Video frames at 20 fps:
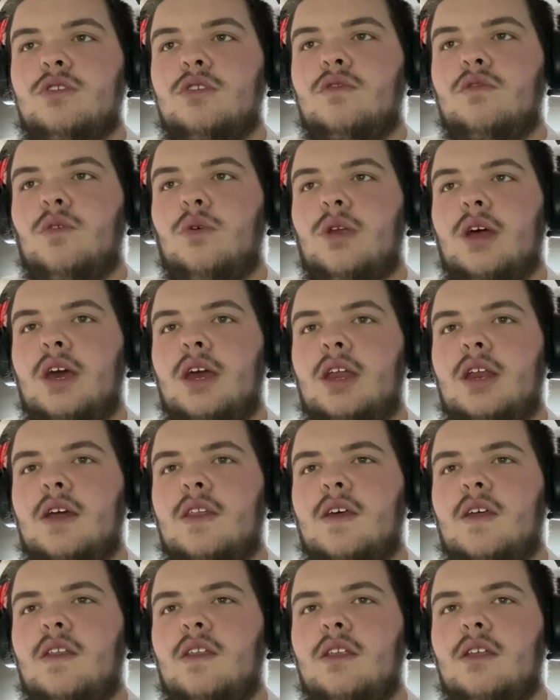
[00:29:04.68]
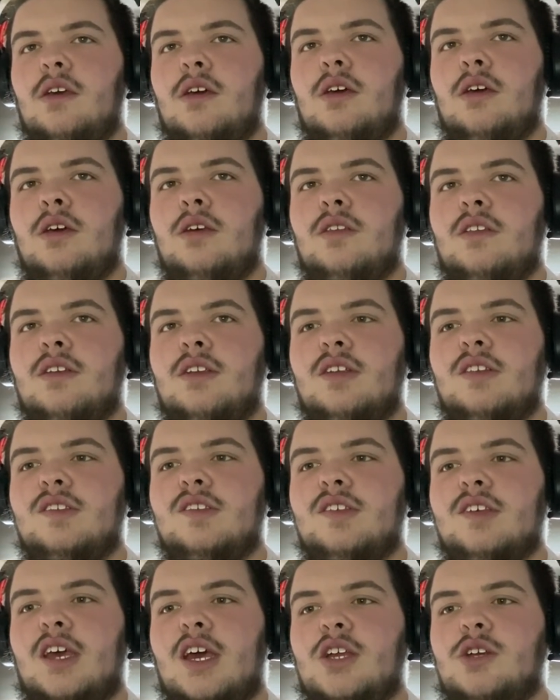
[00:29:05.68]
249, and then they did
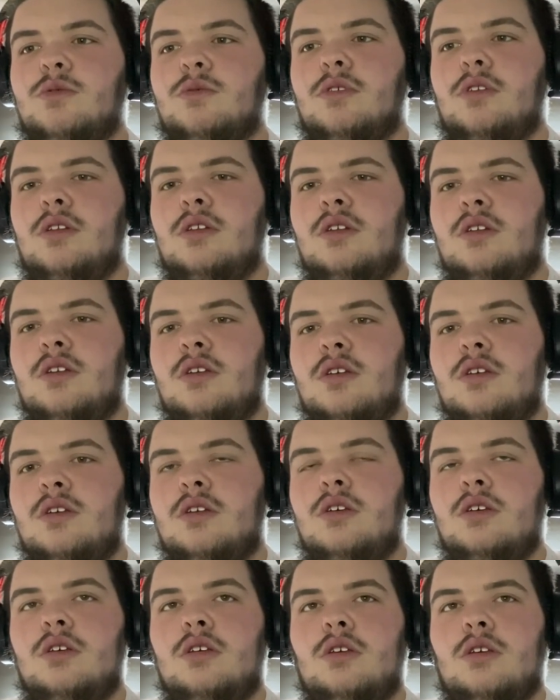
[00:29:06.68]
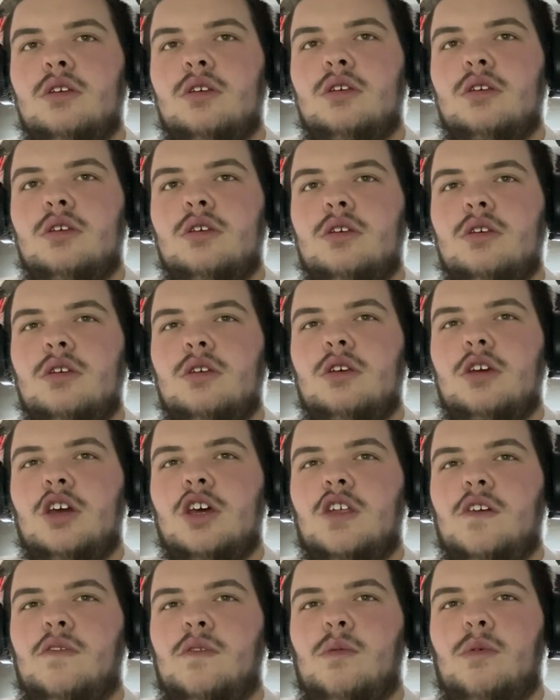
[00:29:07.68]
schedule
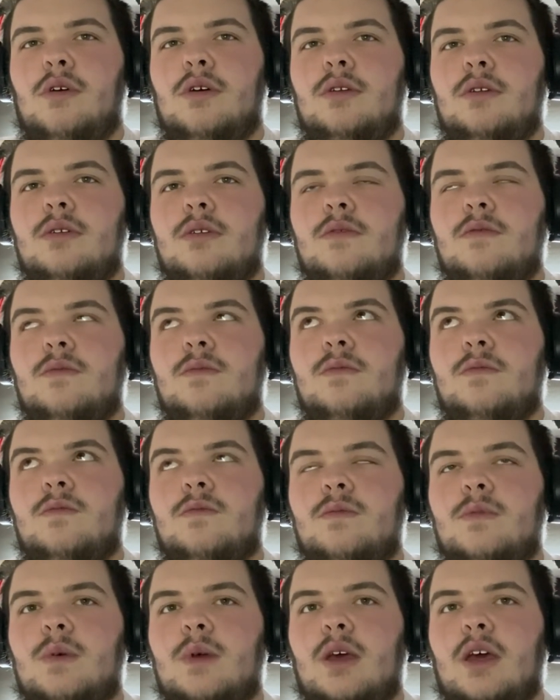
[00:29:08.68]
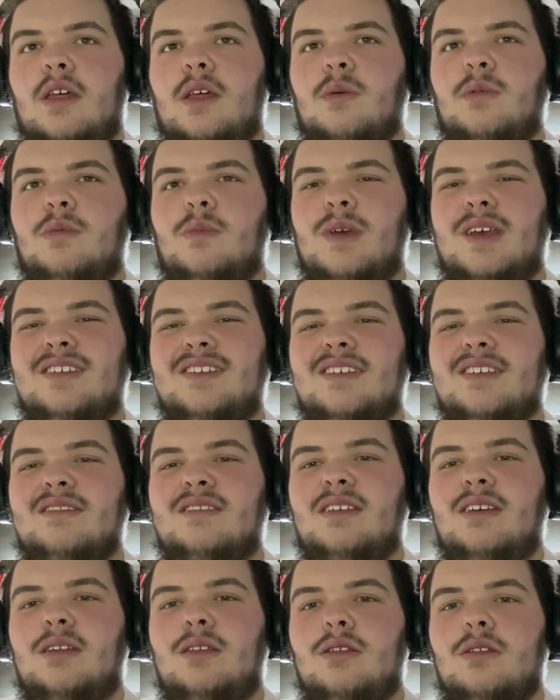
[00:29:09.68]
another one. I think it was May
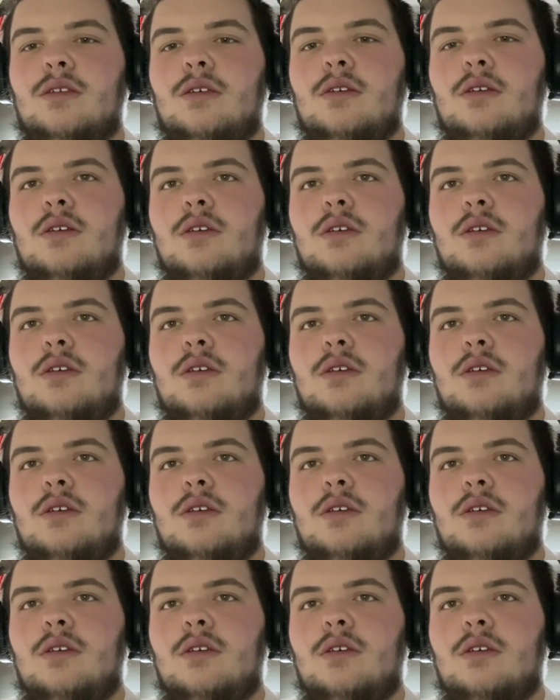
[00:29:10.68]
16th.